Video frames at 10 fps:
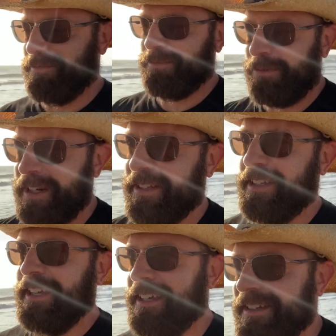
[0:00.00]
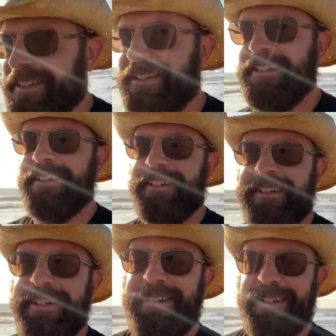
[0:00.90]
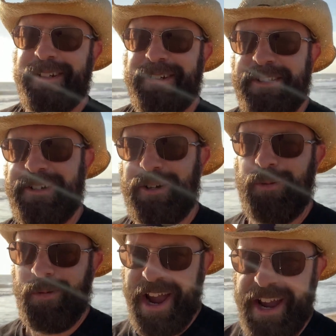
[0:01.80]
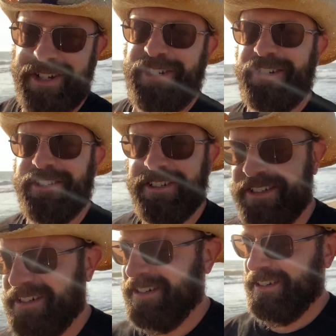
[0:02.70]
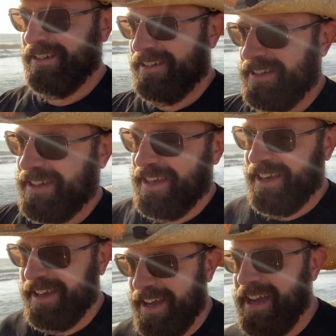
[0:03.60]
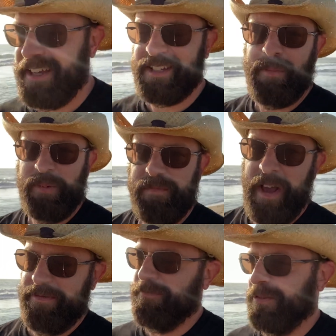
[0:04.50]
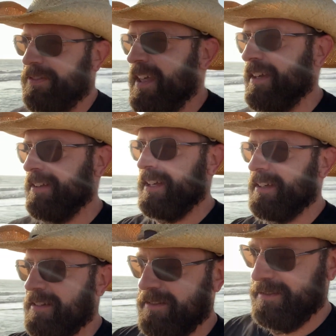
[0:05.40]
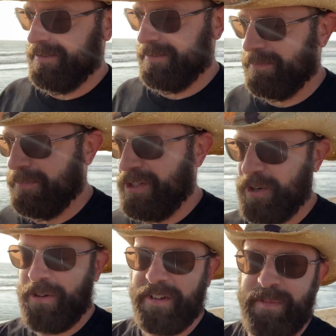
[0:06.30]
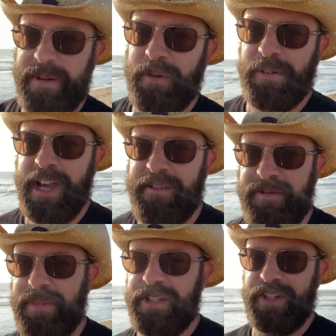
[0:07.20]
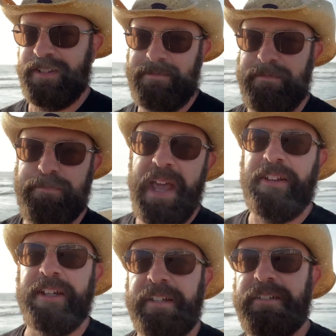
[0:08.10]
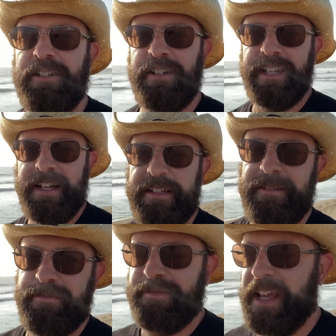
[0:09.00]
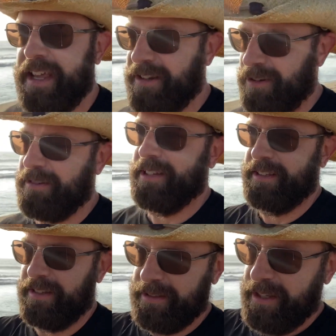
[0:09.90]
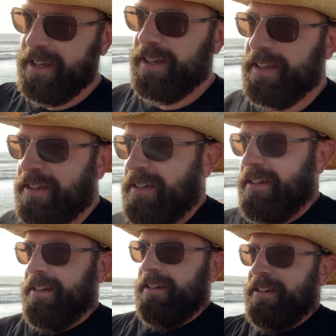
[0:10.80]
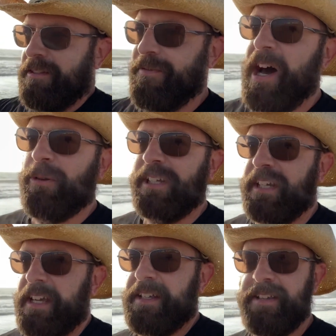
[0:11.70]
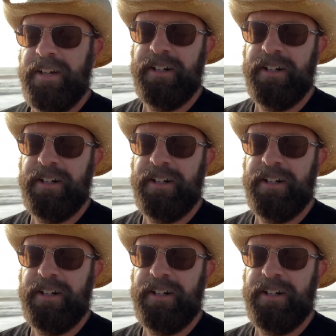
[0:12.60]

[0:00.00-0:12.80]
really crash HEX, I would think like the majority of people would have to be just bailing on that day or in the following days